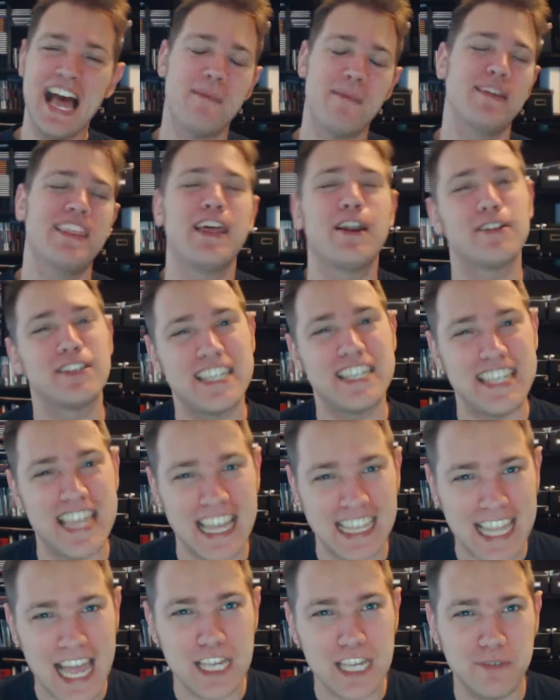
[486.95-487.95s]
I mean, they don't say
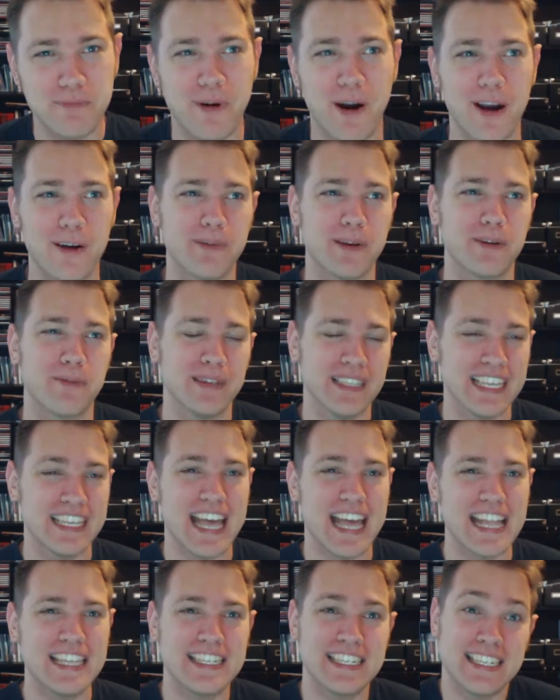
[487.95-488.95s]
that last part, but really
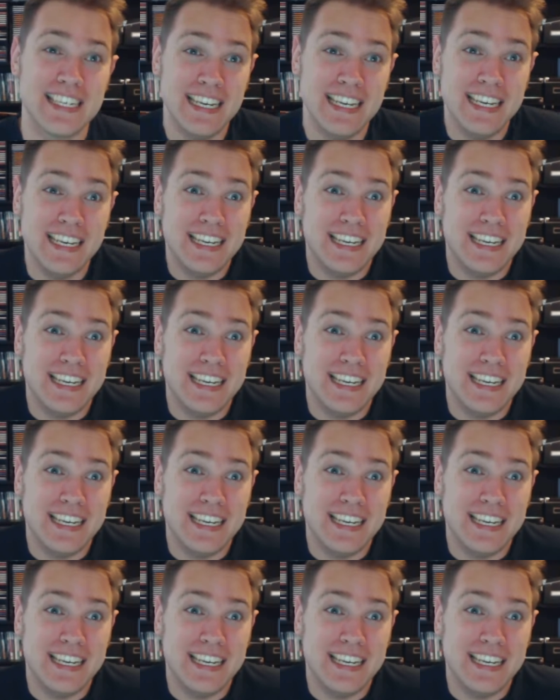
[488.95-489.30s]
that's,